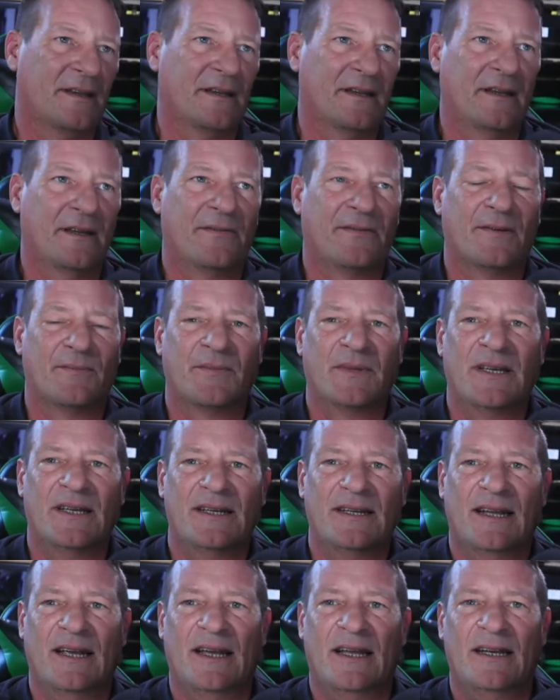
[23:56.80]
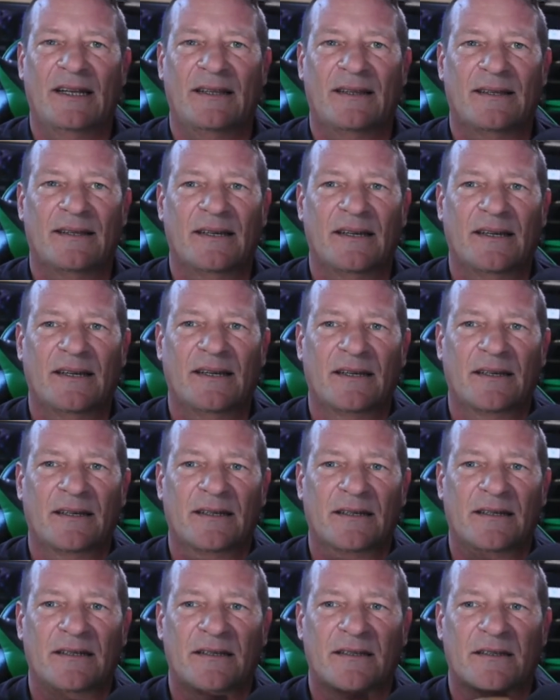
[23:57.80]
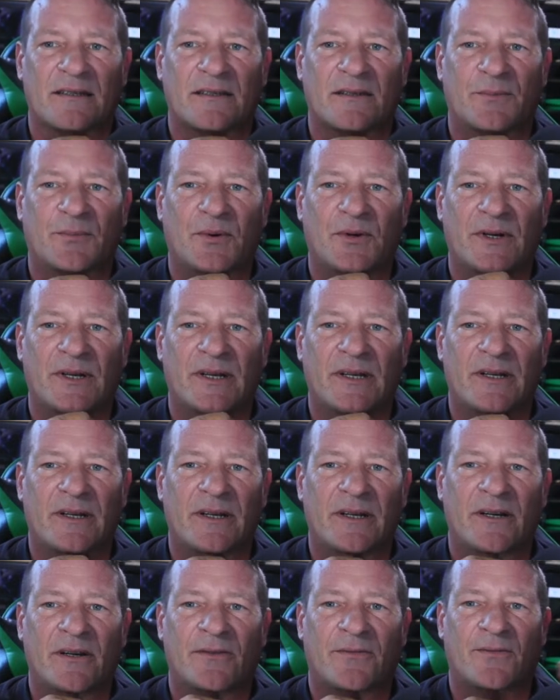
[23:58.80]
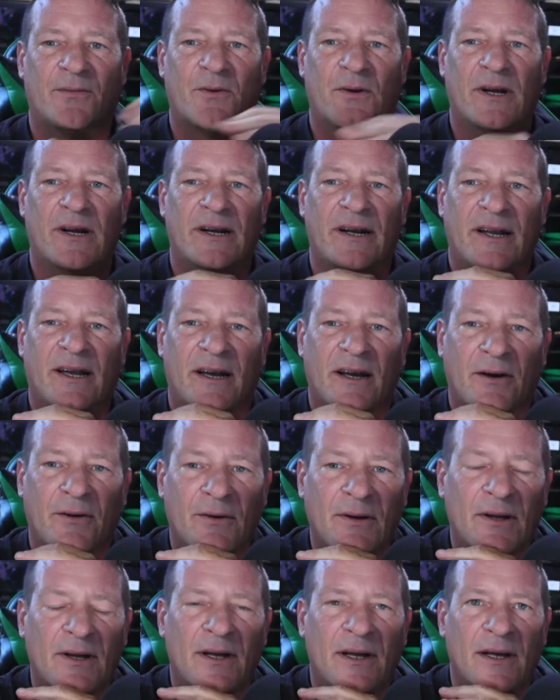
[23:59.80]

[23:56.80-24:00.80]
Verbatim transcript: If I'm getting anything to put in there for right now,